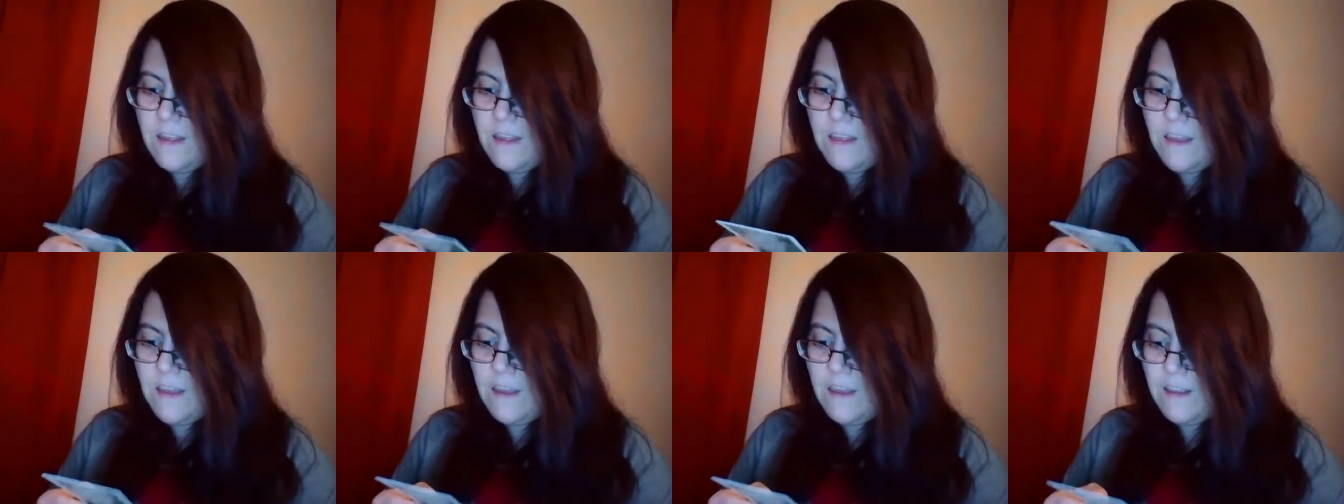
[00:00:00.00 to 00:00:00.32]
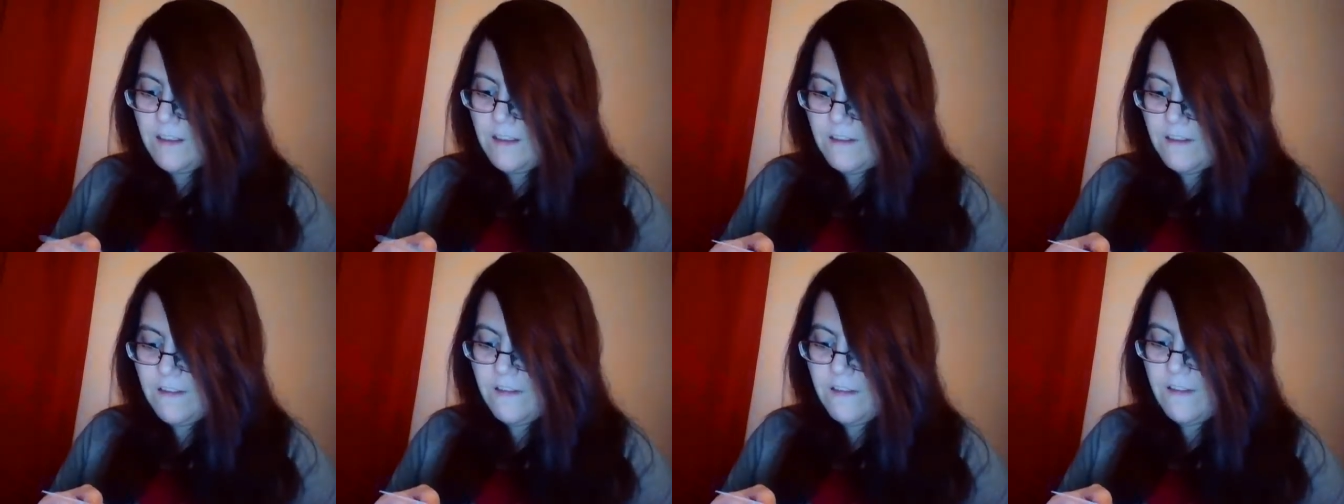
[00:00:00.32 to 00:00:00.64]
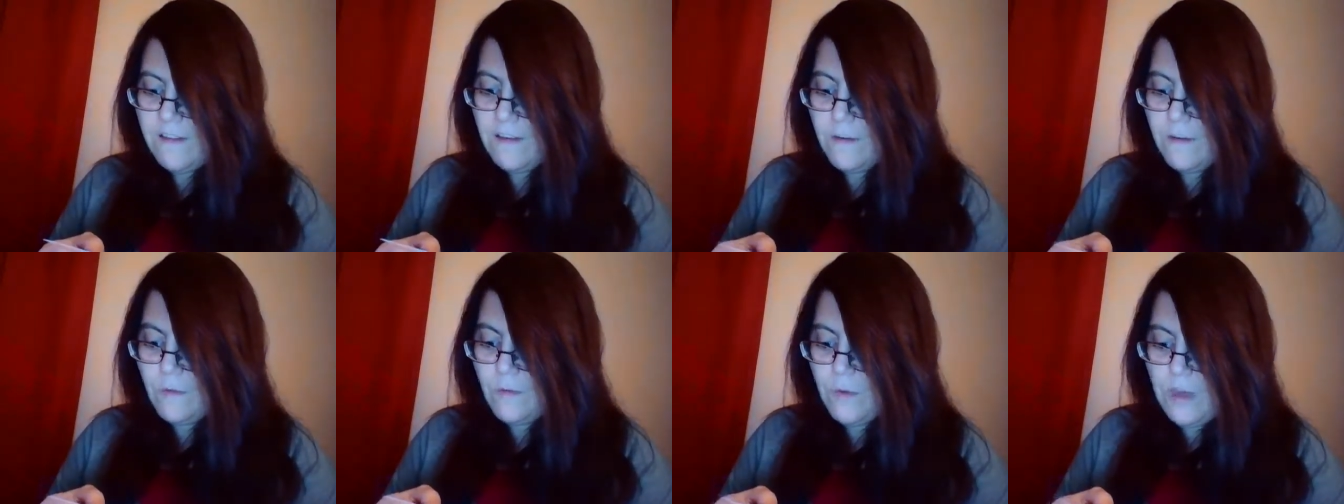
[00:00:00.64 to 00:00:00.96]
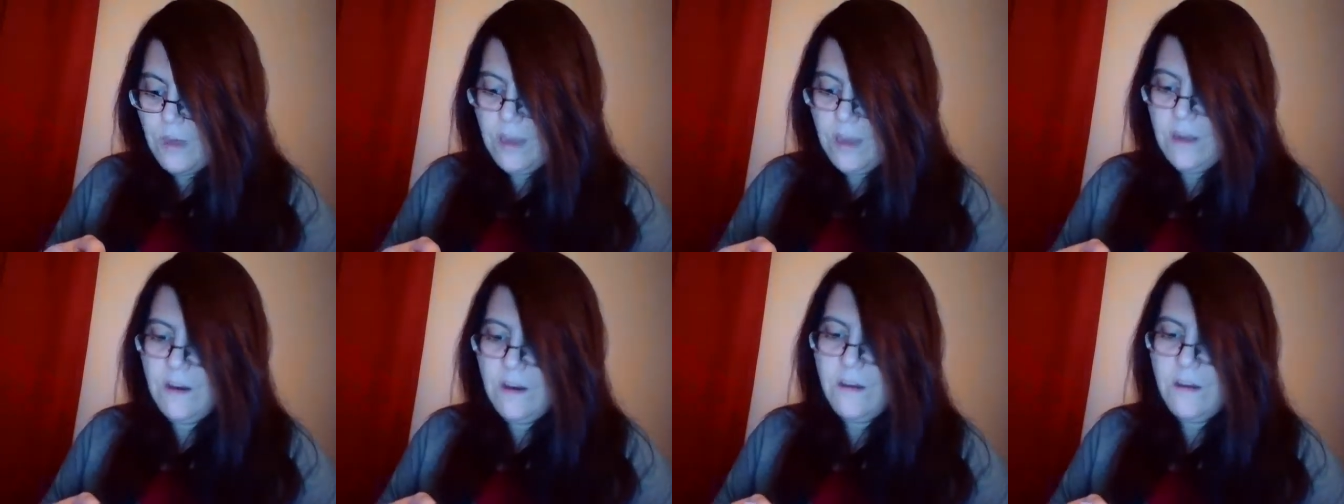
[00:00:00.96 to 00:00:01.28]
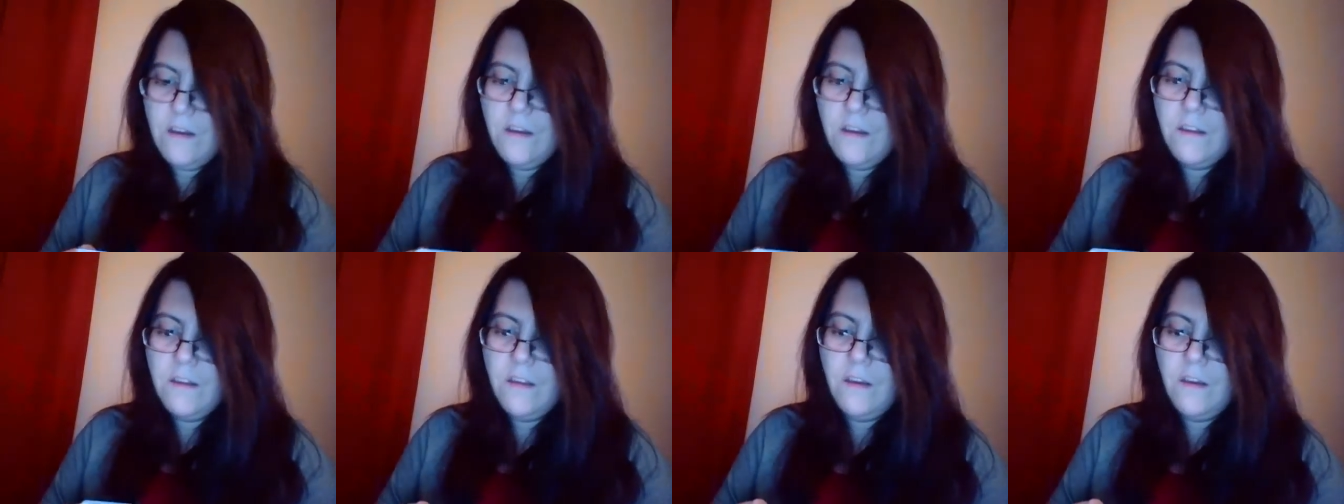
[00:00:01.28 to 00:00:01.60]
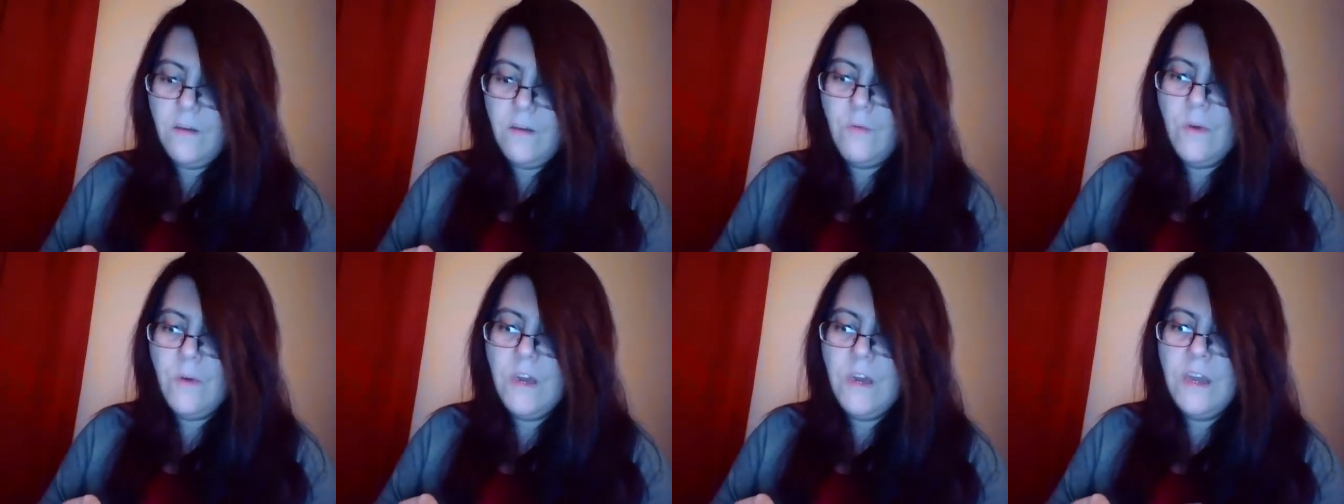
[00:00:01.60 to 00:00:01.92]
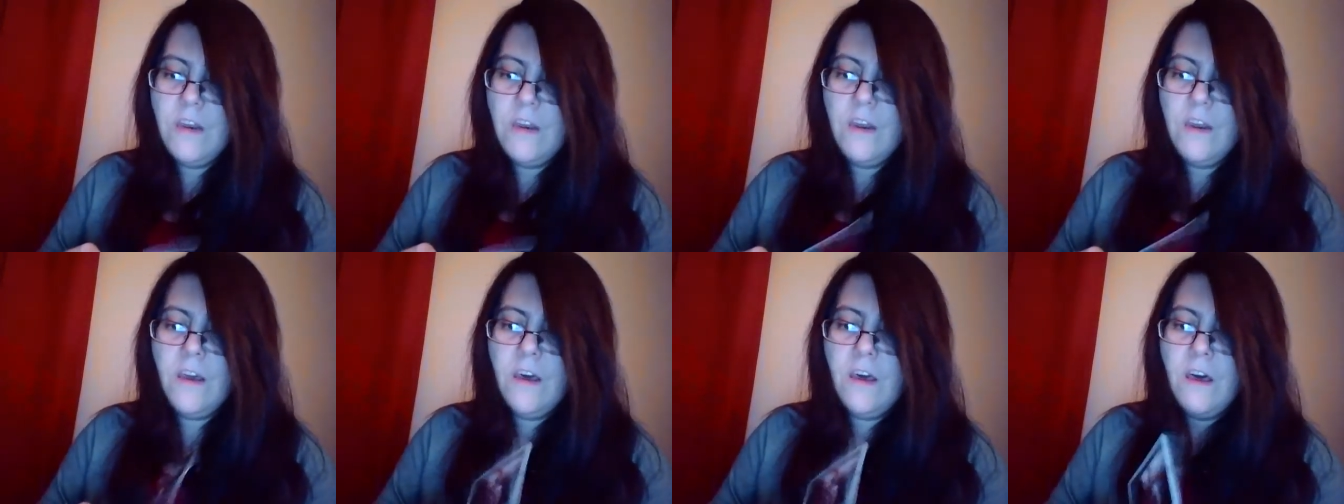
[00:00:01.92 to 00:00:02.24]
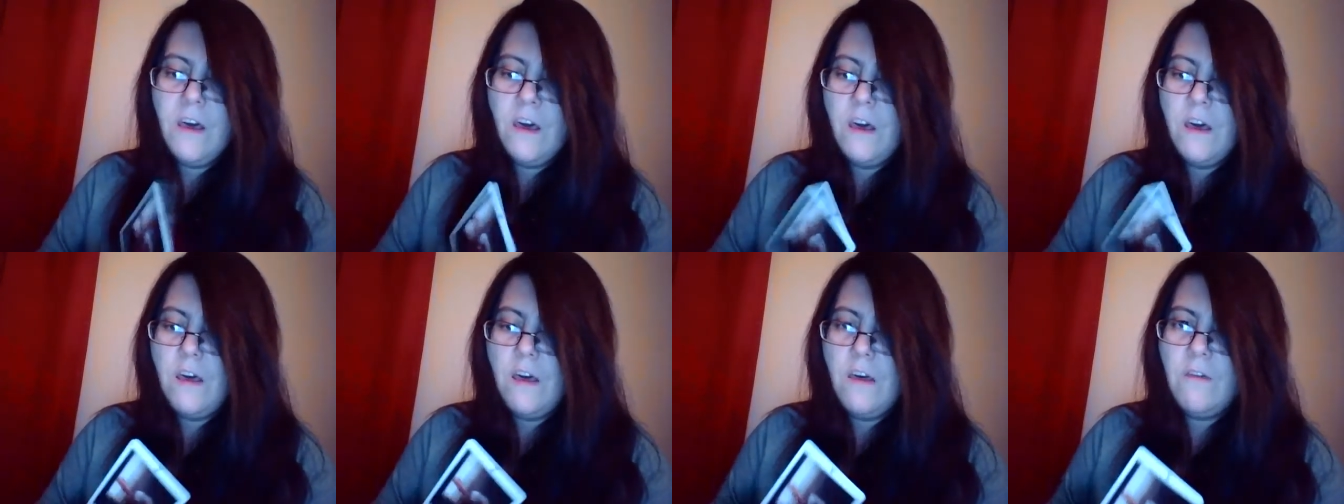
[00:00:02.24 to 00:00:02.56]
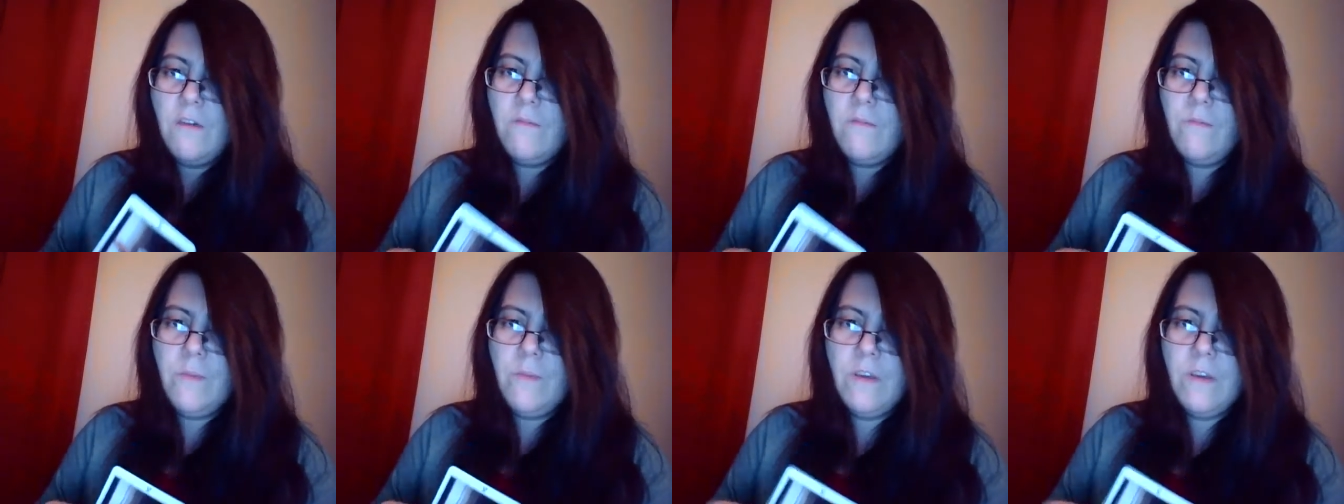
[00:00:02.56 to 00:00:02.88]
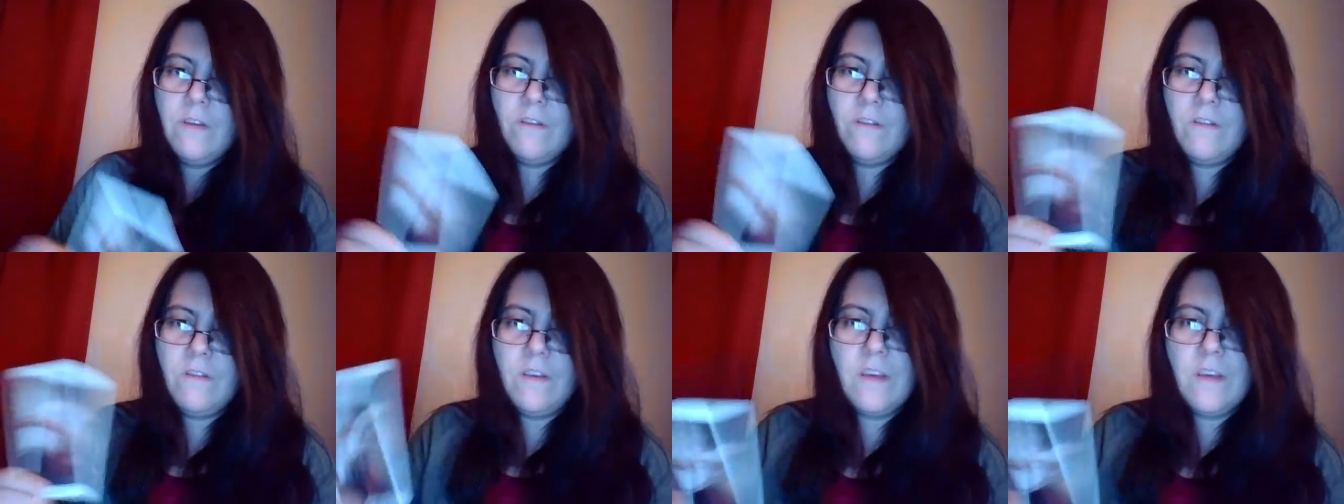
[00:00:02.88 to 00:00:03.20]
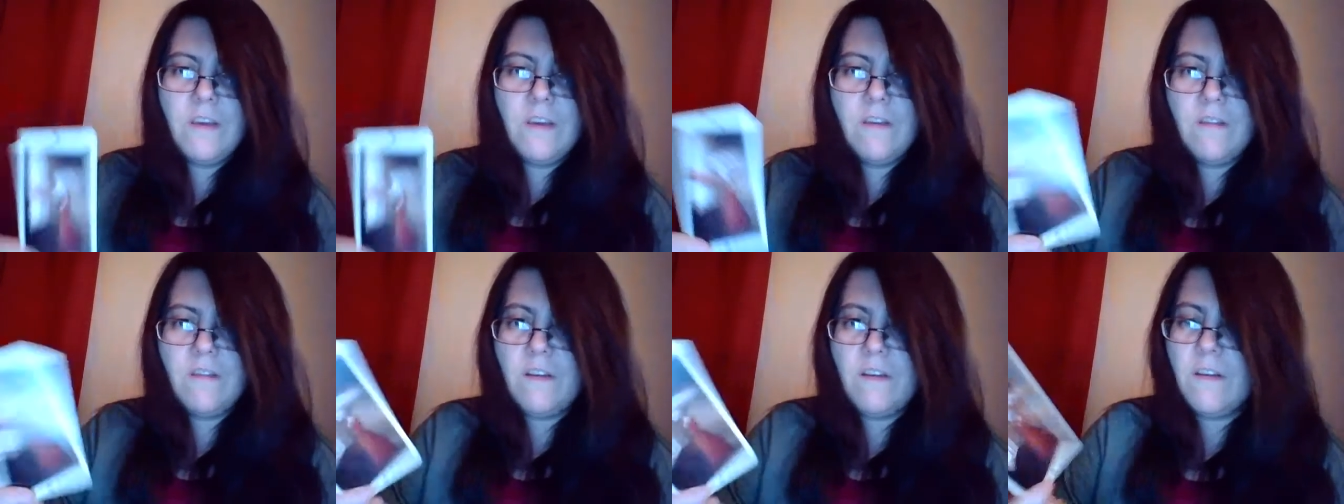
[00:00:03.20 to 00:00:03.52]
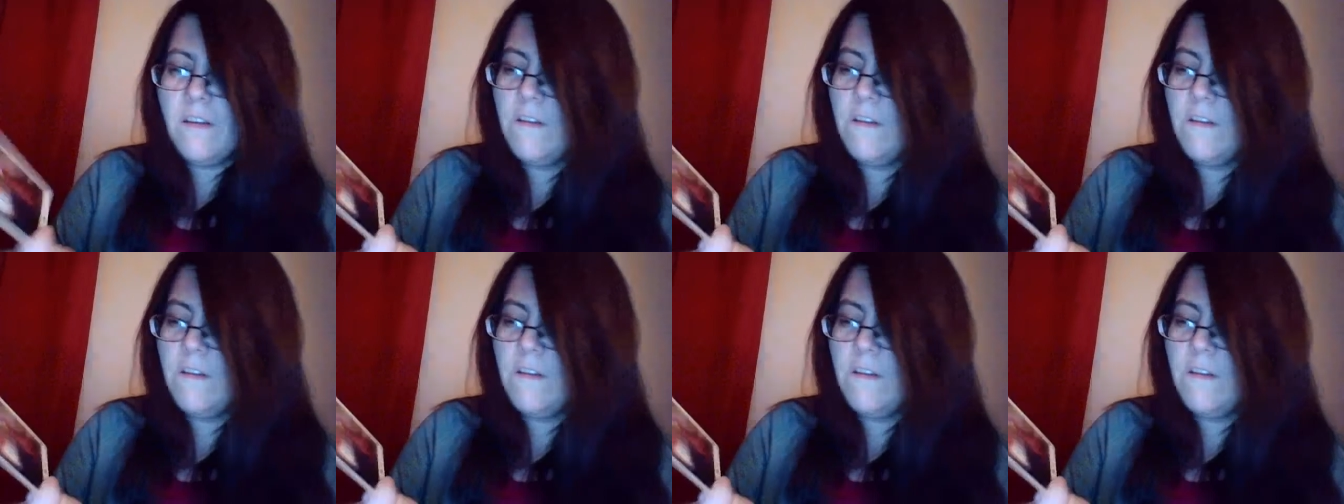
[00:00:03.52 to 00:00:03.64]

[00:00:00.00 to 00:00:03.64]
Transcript: think this is the Queen. The Queen of, because the kings are